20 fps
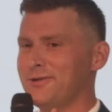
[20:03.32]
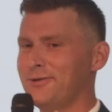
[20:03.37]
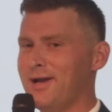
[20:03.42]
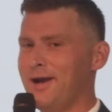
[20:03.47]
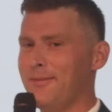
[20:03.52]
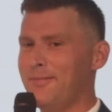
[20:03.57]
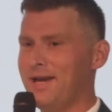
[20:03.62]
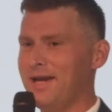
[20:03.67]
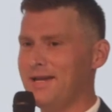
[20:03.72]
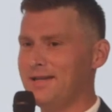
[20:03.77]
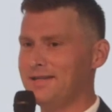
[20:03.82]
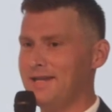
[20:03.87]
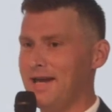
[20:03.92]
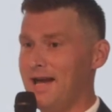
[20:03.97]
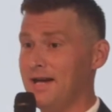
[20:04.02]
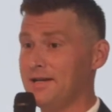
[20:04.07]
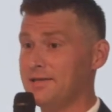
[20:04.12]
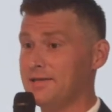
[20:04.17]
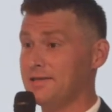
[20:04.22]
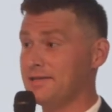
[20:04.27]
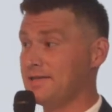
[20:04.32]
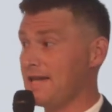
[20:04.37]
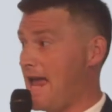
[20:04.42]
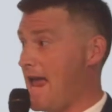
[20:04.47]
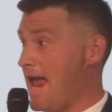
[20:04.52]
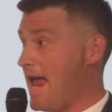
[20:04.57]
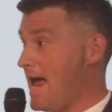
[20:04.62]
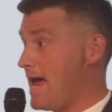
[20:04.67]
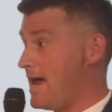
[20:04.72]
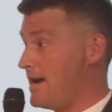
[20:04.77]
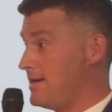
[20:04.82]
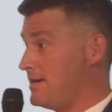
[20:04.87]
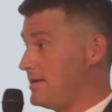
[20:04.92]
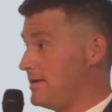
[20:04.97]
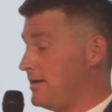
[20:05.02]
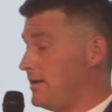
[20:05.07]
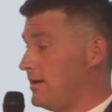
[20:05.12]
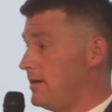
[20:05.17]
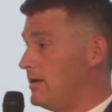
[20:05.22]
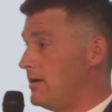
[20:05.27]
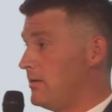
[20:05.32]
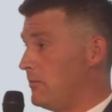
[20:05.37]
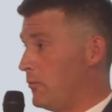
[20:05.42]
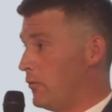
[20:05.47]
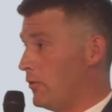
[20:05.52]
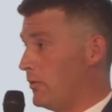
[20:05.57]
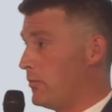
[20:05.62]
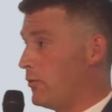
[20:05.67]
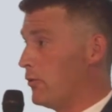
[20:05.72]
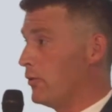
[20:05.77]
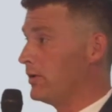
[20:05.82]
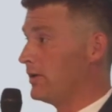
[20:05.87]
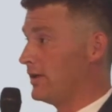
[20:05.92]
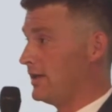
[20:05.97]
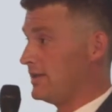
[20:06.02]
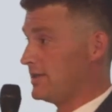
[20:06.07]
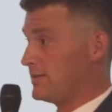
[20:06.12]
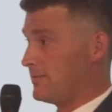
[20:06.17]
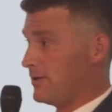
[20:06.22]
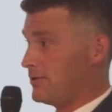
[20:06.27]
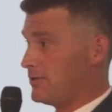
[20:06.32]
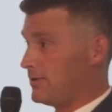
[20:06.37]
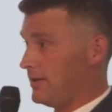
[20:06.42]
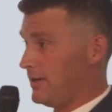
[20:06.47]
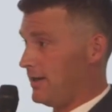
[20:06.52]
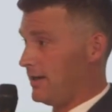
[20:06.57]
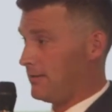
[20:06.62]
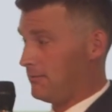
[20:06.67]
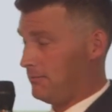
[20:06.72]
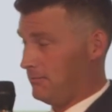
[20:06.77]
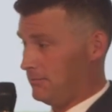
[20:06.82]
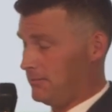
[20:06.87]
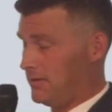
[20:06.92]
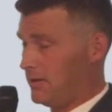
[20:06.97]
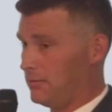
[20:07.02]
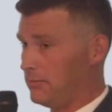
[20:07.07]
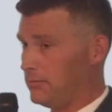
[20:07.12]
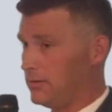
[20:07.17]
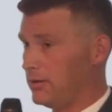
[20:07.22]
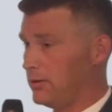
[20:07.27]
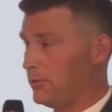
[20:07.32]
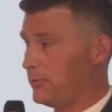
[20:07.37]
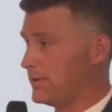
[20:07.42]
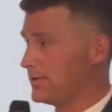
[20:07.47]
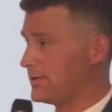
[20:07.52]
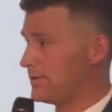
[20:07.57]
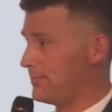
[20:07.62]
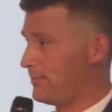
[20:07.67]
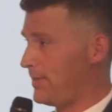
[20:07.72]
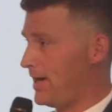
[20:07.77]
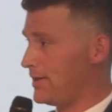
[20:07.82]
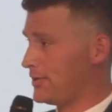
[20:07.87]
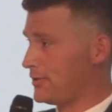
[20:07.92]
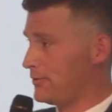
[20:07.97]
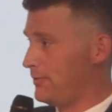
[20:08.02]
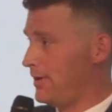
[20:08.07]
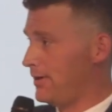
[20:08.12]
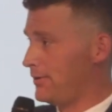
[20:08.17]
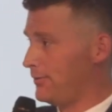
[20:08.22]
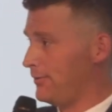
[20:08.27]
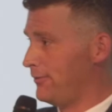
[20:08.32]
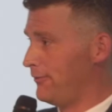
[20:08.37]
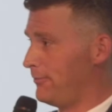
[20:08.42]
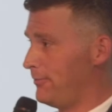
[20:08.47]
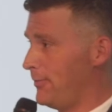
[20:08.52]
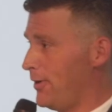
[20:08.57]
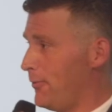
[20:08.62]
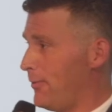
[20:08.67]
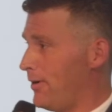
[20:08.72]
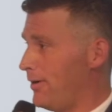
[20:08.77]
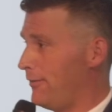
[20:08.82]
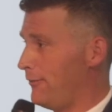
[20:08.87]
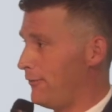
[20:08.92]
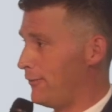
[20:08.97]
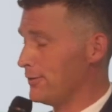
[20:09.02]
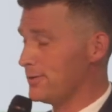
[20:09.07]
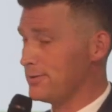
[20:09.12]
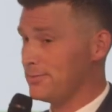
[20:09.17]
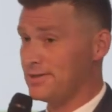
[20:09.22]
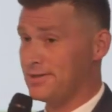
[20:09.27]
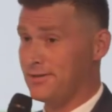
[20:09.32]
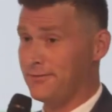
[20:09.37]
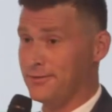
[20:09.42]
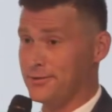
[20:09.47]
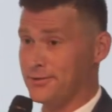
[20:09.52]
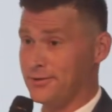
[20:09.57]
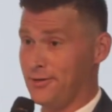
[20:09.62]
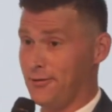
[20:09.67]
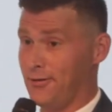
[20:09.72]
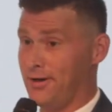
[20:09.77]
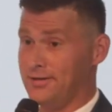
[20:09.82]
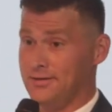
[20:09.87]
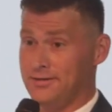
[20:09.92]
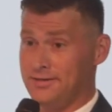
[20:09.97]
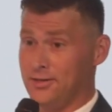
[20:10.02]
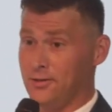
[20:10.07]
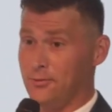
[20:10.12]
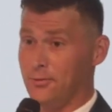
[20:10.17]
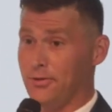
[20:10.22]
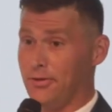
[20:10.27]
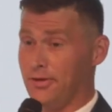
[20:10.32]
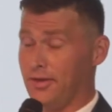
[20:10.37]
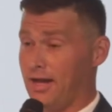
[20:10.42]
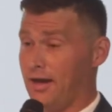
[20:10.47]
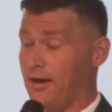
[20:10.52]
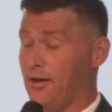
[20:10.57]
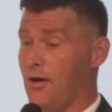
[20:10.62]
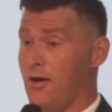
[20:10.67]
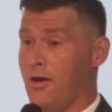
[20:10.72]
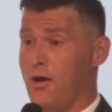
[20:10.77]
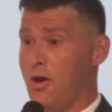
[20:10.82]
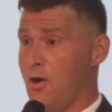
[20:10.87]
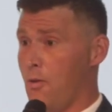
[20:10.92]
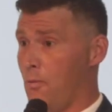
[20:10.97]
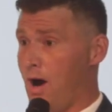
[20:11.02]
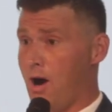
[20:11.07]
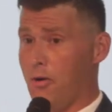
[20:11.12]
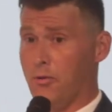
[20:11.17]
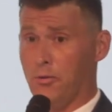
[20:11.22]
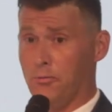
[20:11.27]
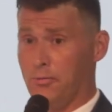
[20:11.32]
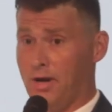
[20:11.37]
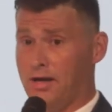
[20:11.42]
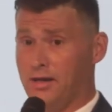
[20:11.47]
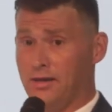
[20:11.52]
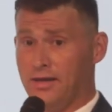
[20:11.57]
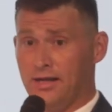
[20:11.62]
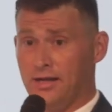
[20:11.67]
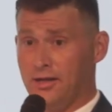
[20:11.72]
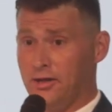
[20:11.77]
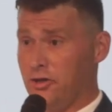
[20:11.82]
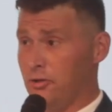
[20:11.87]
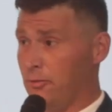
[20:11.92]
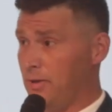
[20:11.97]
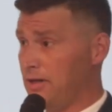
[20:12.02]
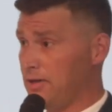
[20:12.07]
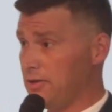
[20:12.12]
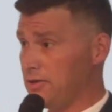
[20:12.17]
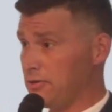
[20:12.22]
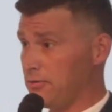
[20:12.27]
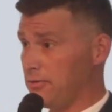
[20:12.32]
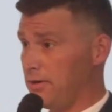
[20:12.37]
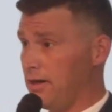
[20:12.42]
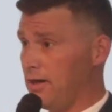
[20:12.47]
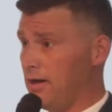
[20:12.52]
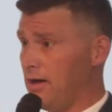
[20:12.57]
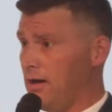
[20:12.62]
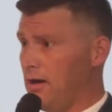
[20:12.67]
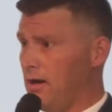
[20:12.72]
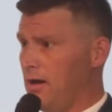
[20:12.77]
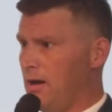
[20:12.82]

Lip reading: they're not paying taxes. And more importantly, especially like, Lewis, the past director of Marijuana Enforcement Division here, had to deal with like, wow, we're regulating a new industry,